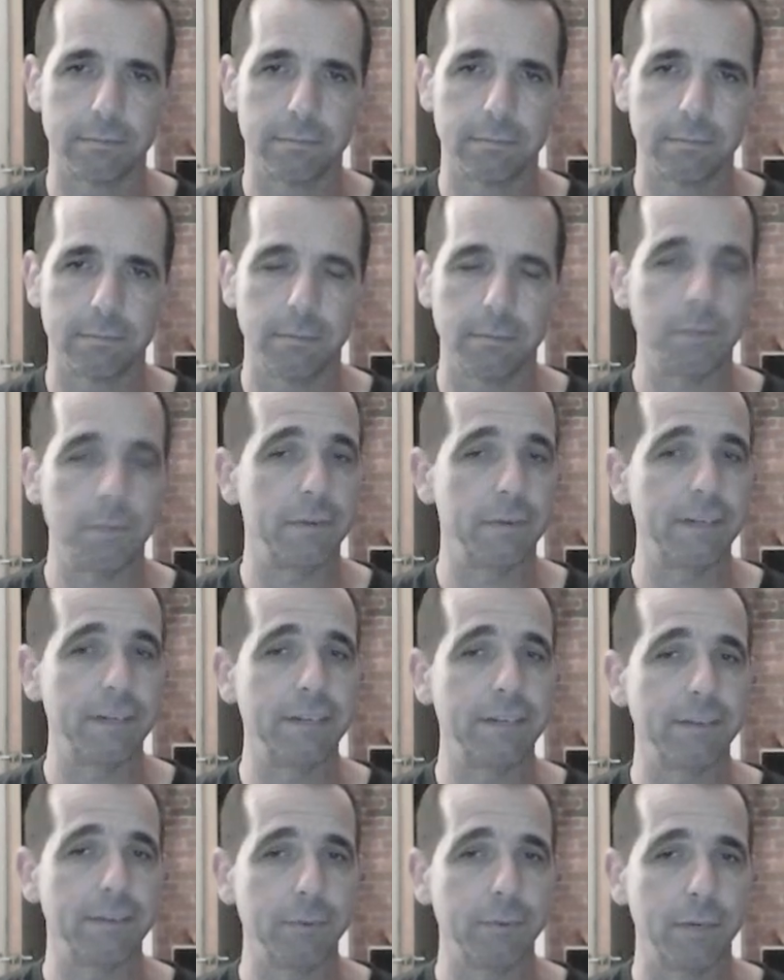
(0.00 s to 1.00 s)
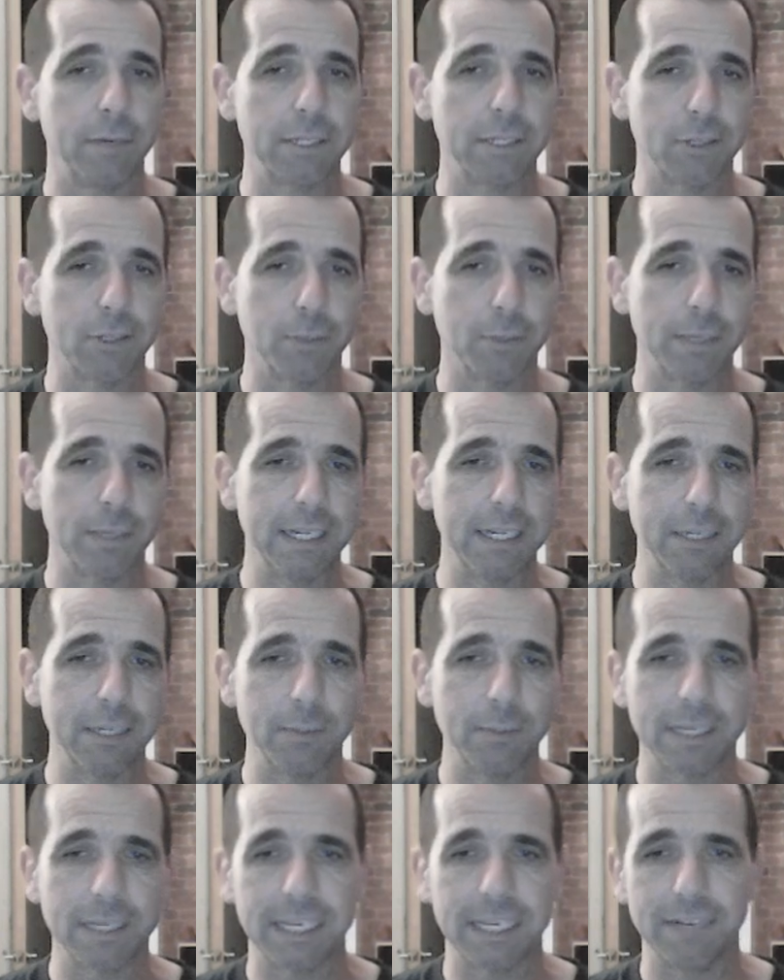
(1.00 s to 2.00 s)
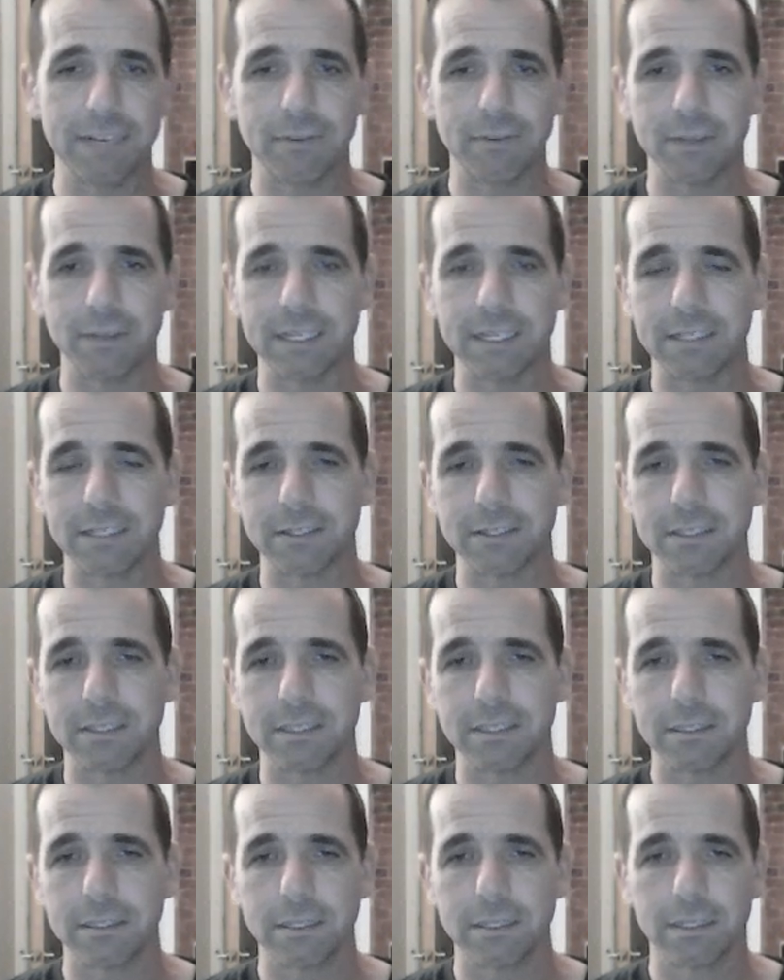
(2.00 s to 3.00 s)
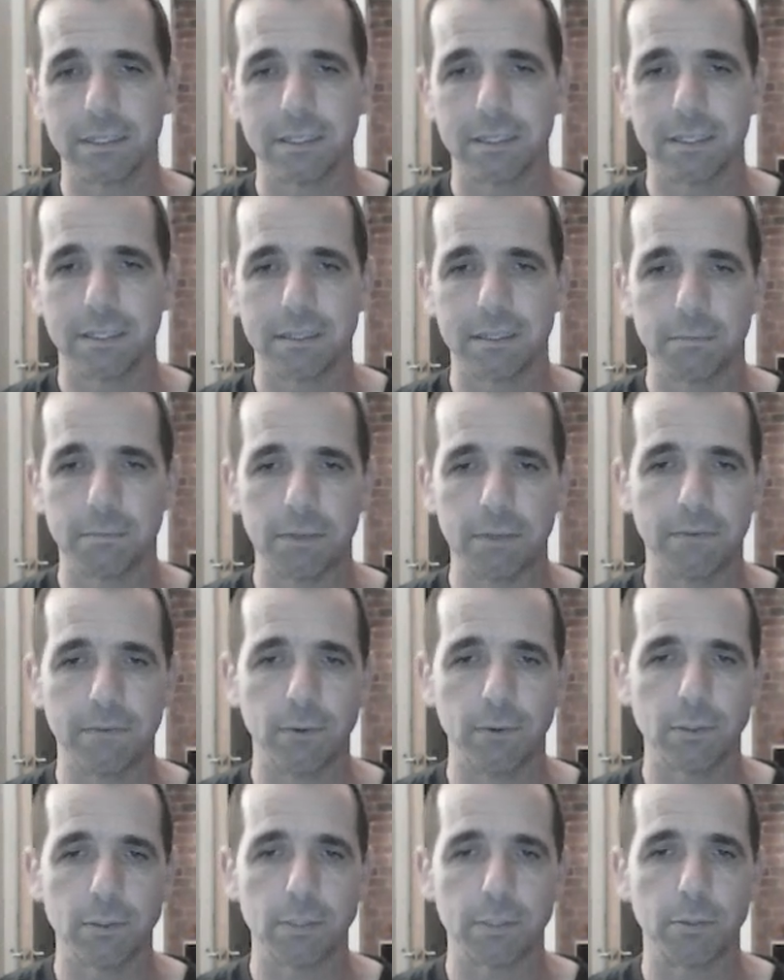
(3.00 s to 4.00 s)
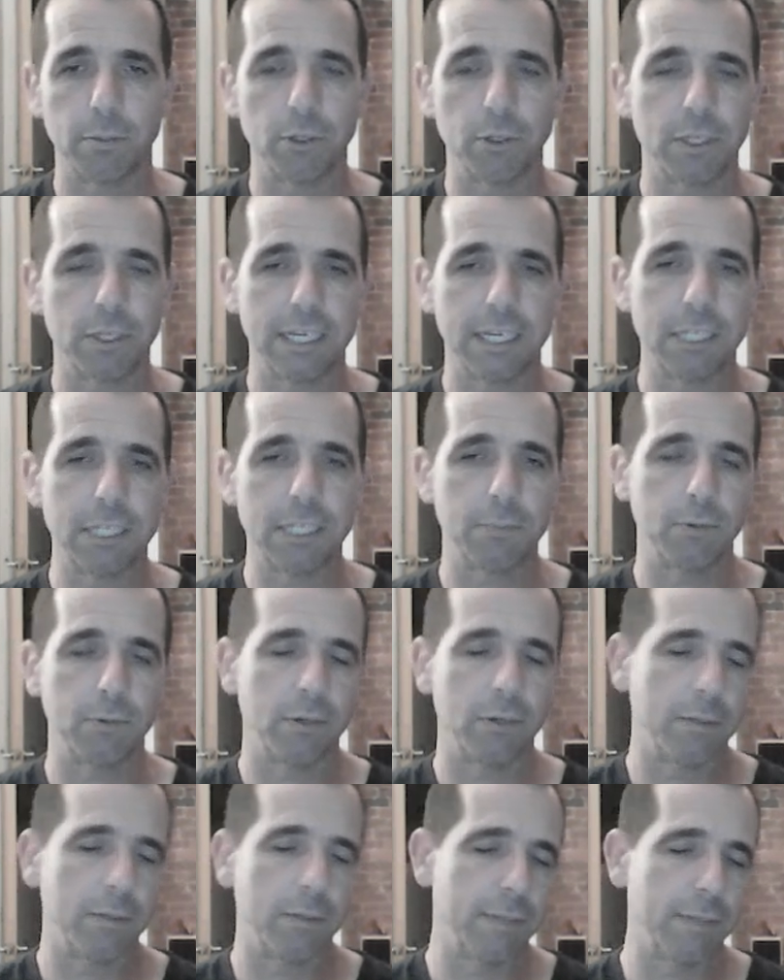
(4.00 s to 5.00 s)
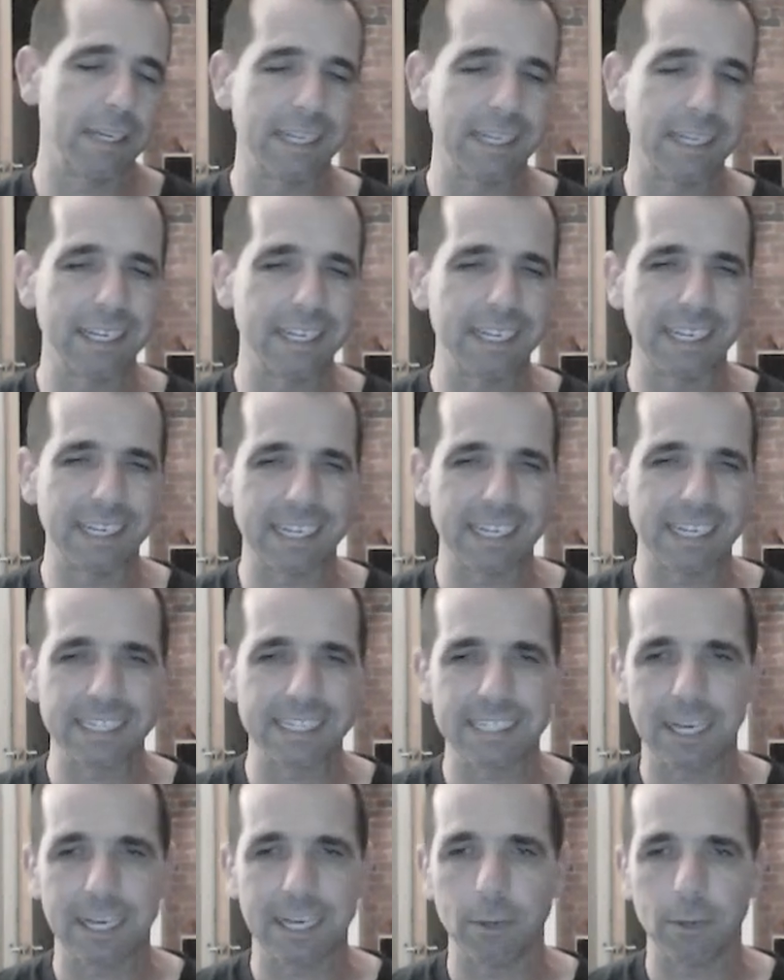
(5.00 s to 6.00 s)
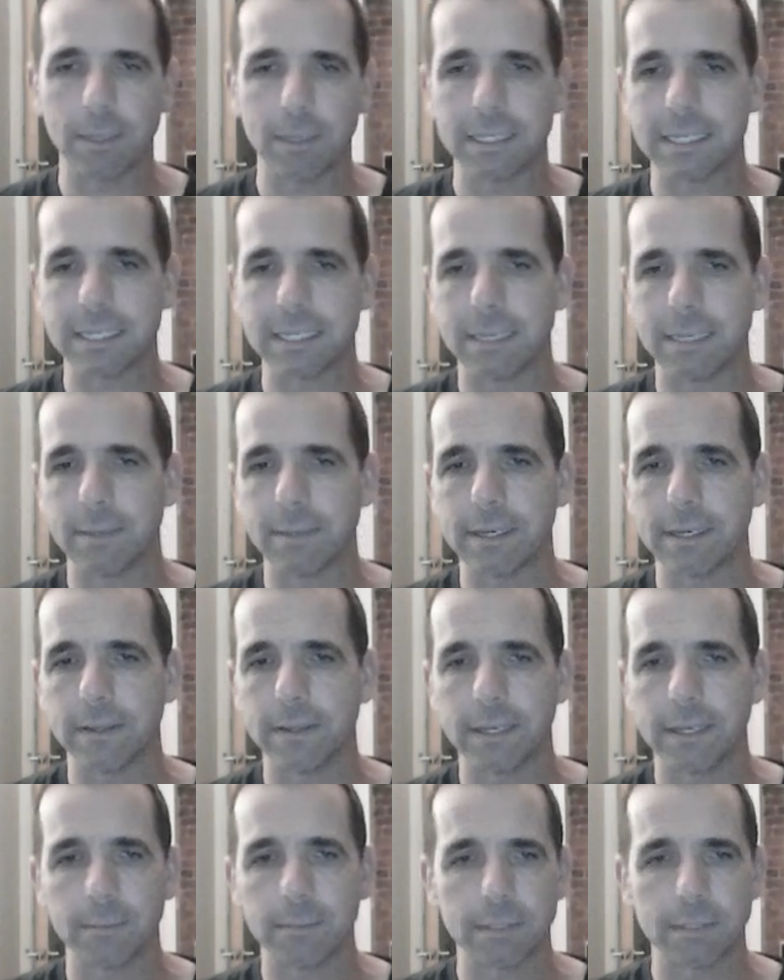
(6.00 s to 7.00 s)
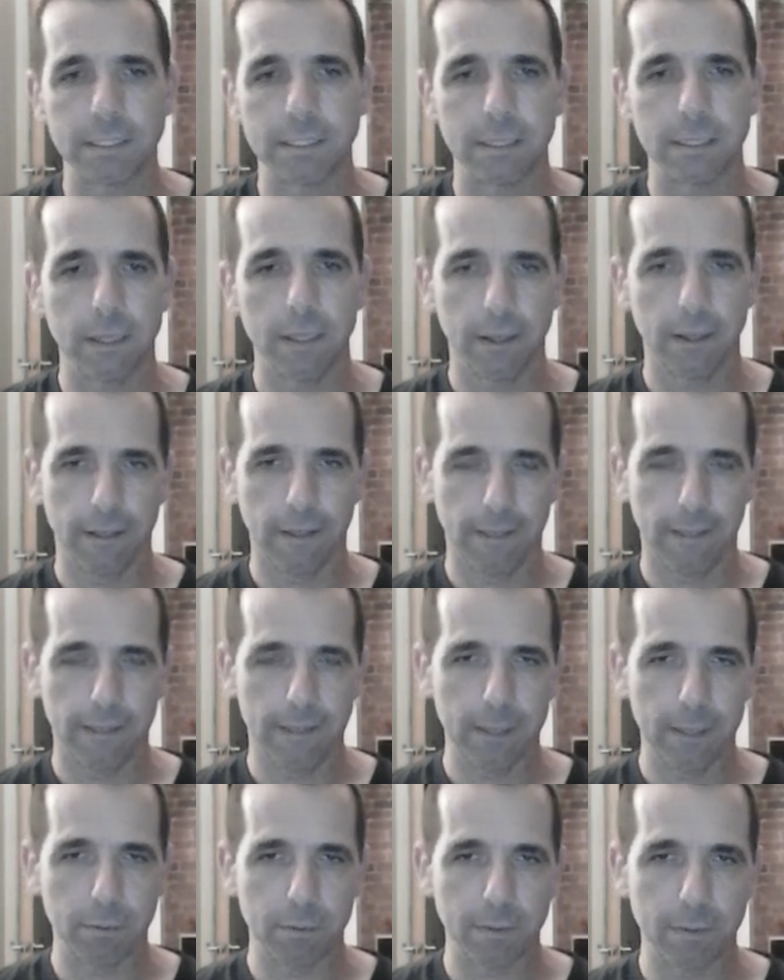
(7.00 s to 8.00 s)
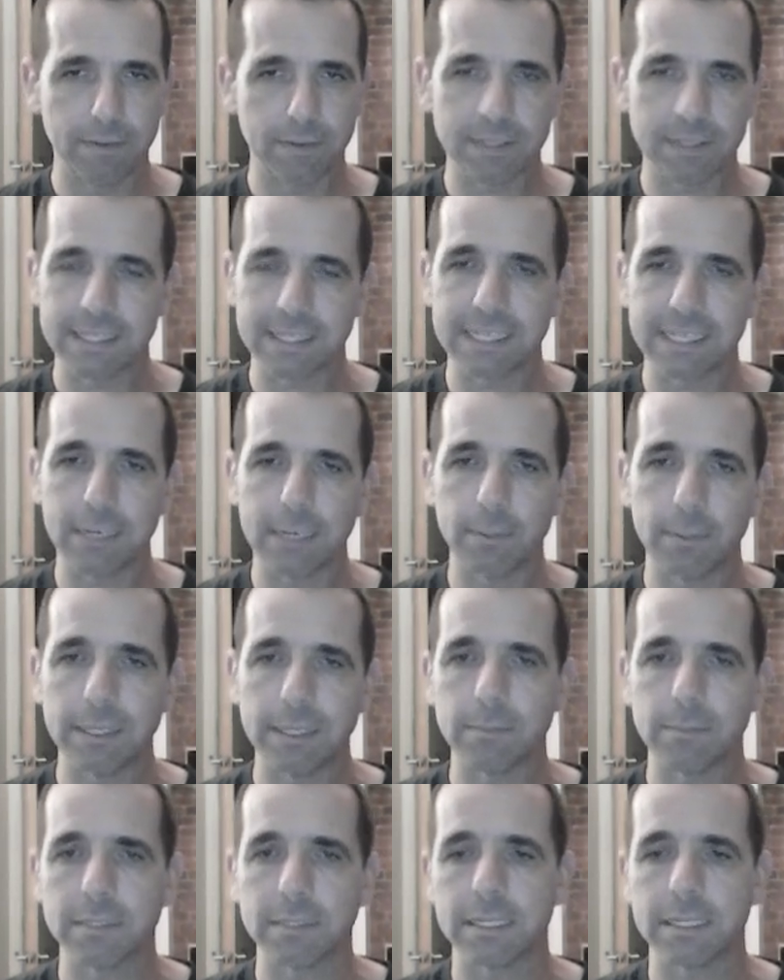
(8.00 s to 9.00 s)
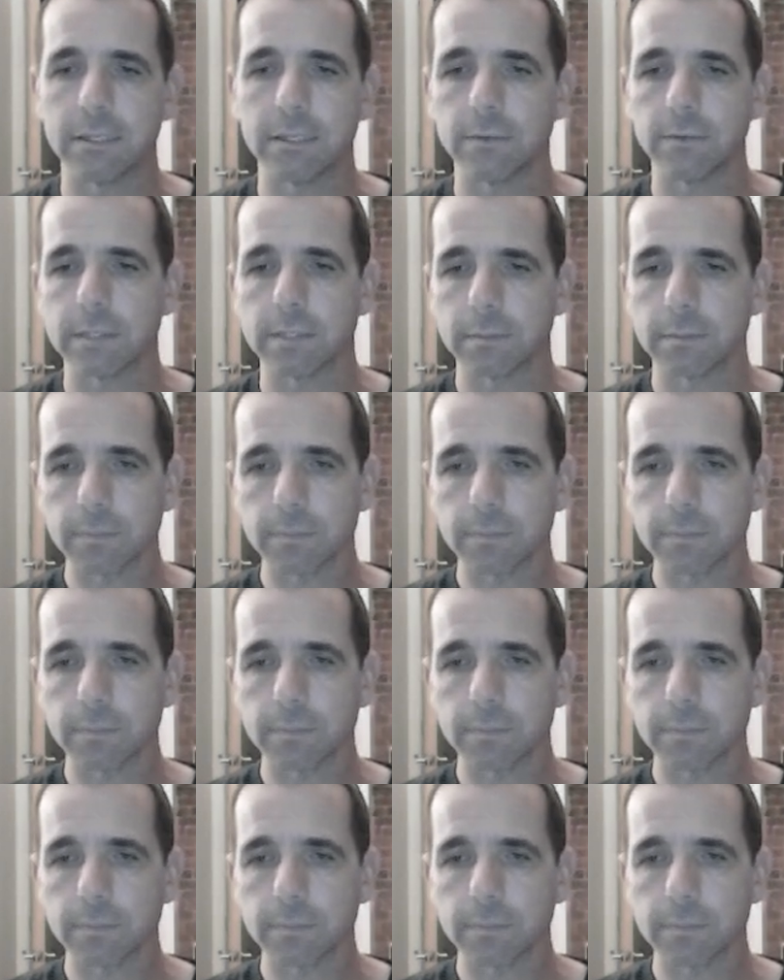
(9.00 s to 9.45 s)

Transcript: If anything, white's got to be a little bit careful there not to be forced to push the h-pawn. They're going to get a stalemate anyway, aren't they? But they'll probably have to stalemate themselves.